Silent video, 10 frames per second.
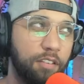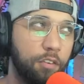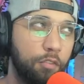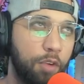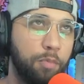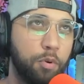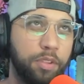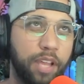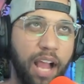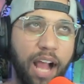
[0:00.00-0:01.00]
Red Bull with
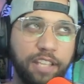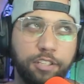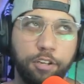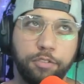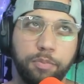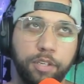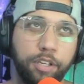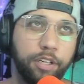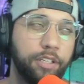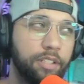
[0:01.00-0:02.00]
like hot sauce would be
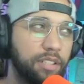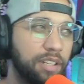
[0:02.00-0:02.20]
good.